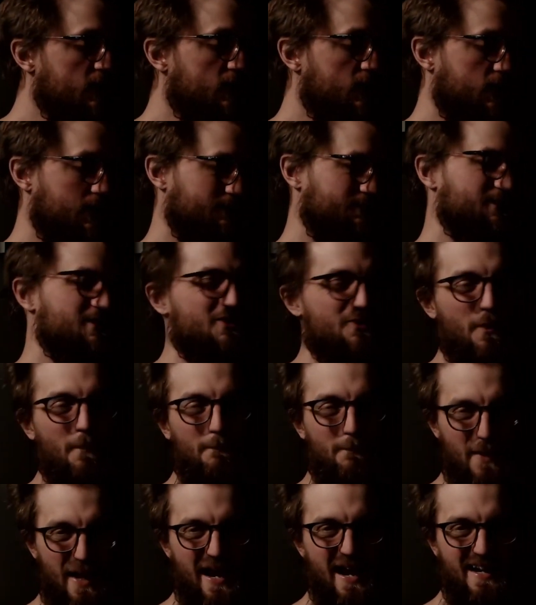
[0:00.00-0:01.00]
It's not
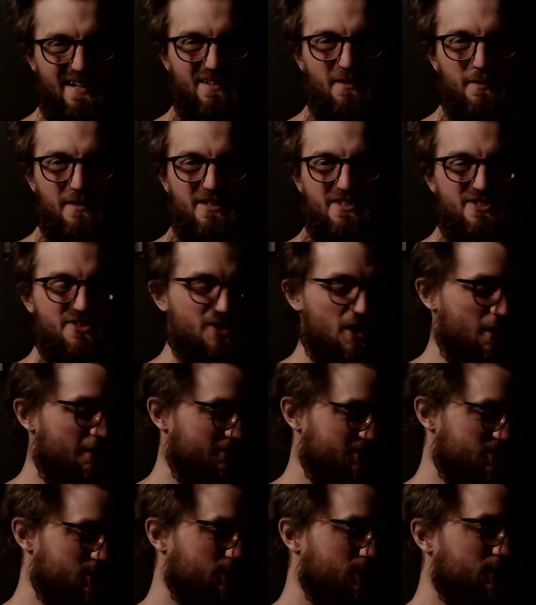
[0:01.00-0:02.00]
bad, I mean, it's
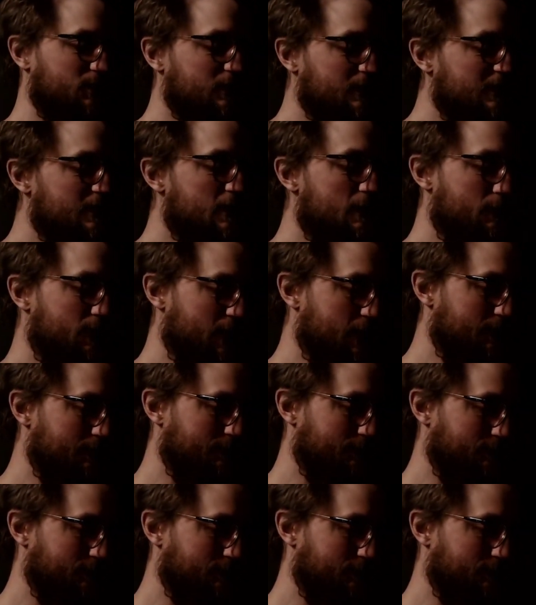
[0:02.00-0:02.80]
serviceable, but,